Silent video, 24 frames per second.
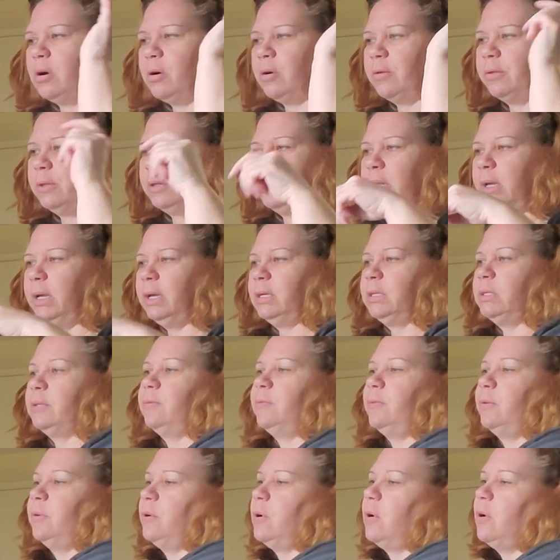all the links
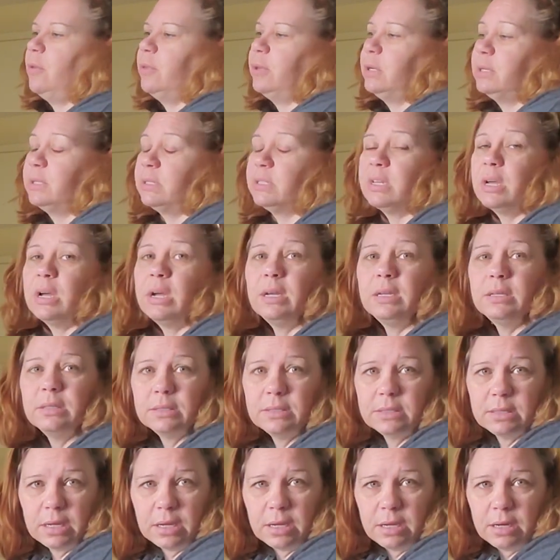for all the
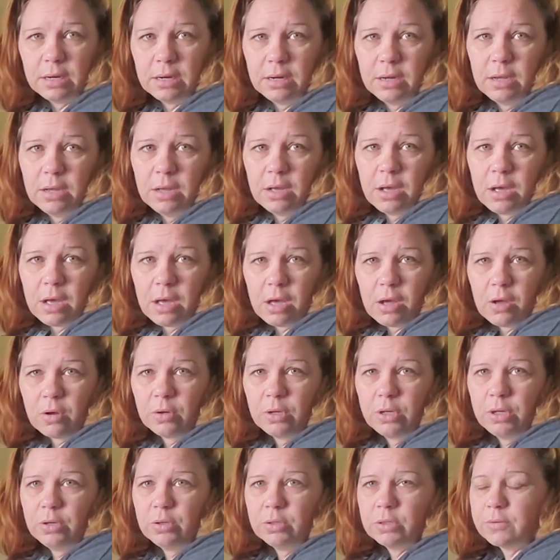designs that I'll
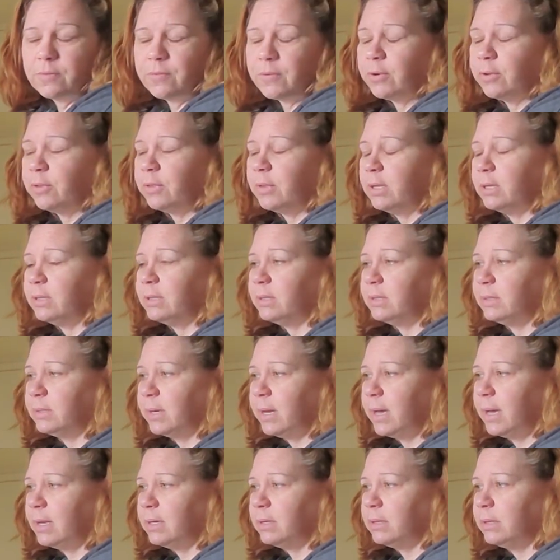use for this
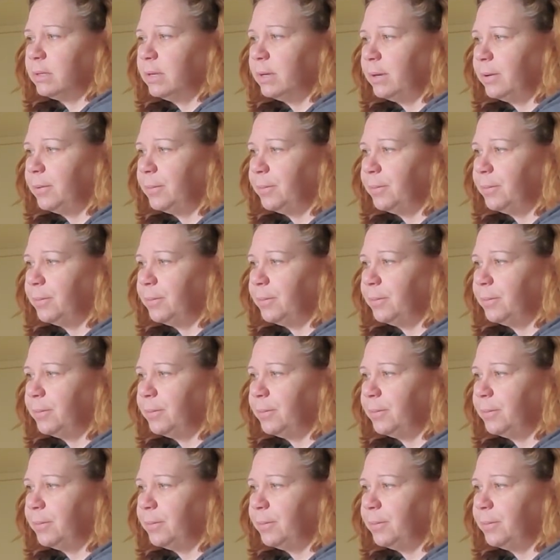set.